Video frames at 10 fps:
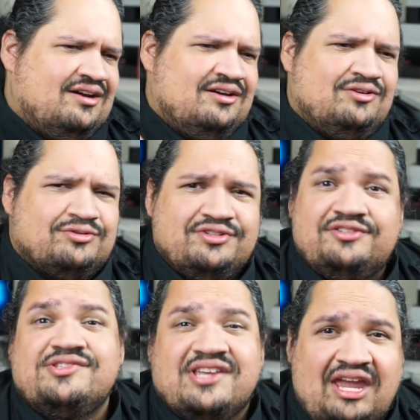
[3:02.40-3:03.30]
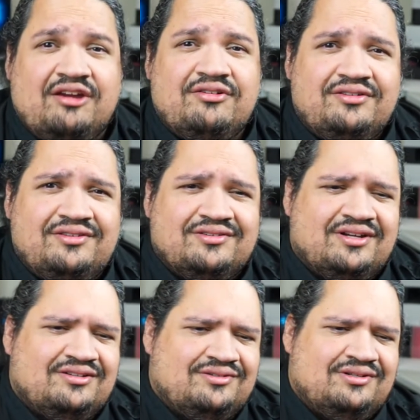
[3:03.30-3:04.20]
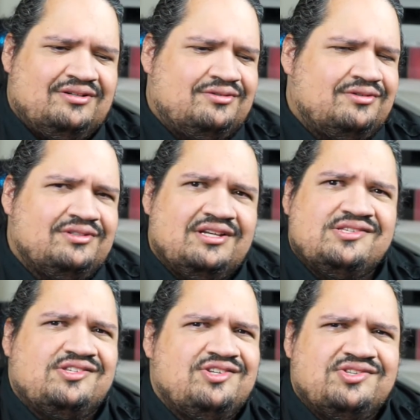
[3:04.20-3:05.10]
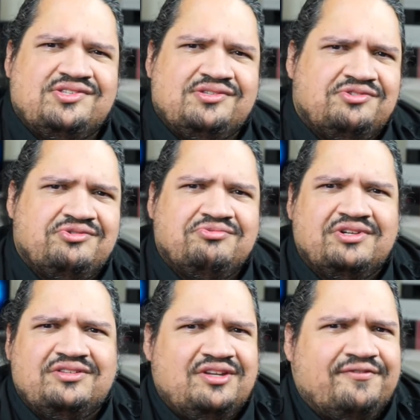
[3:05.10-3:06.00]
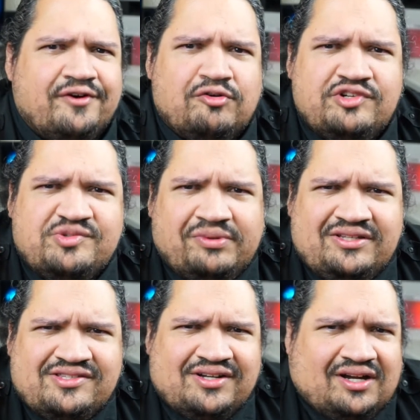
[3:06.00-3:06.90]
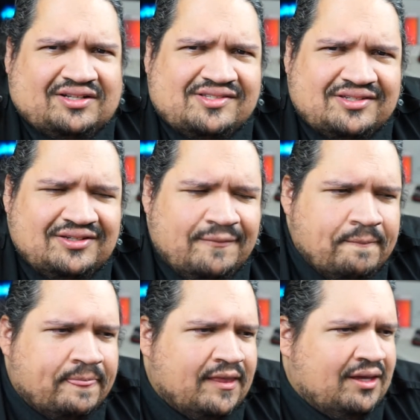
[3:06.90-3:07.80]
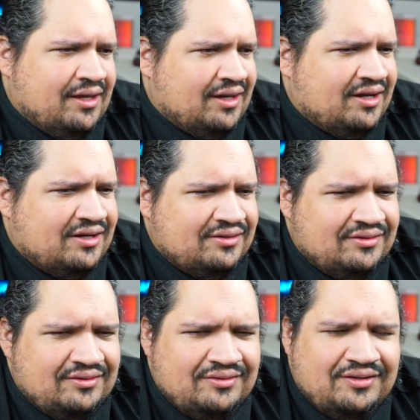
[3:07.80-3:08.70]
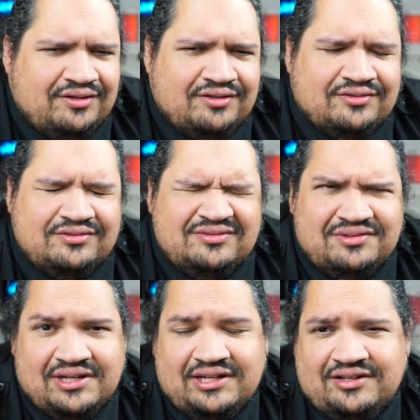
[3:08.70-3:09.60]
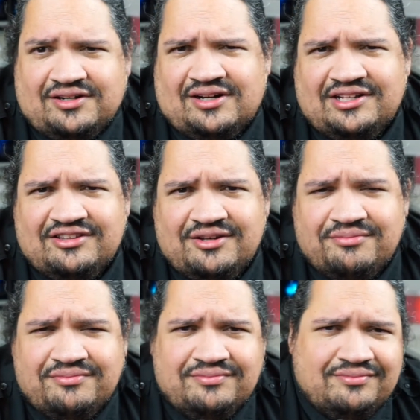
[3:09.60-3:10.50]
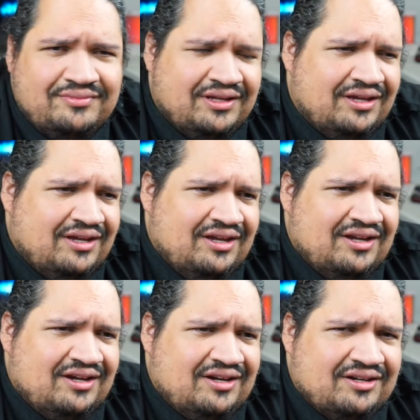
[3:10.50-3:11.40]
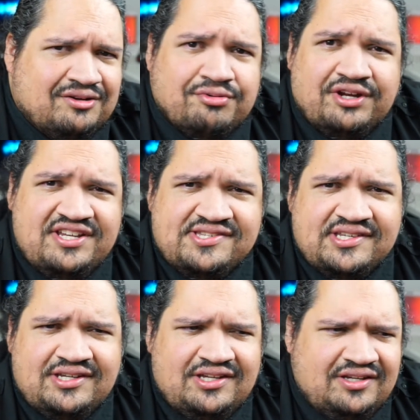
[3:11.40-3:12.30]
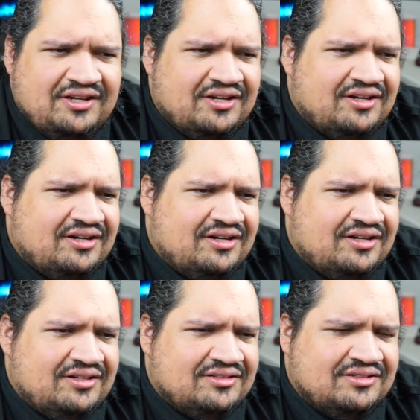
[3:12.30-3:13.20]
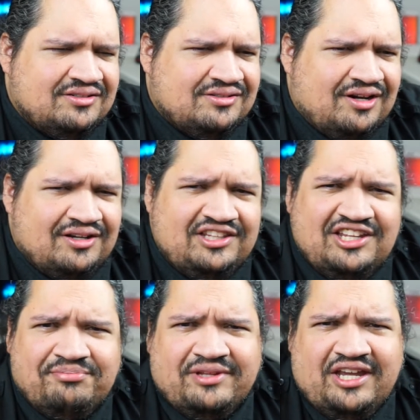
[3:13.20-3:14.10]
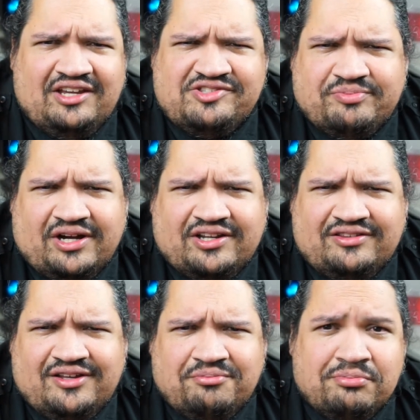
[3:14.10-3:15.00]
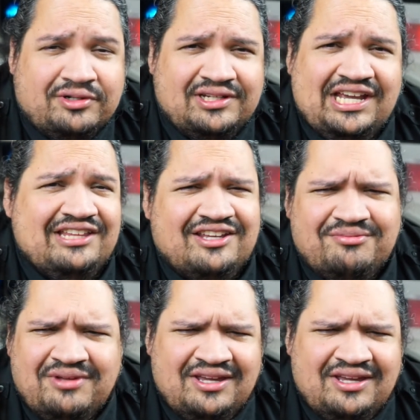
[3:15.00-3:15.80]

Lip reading: or they're scared, or that's just what they've always been taught. And, you know, like calling them crazy, calling them names, mocking them, bullying them.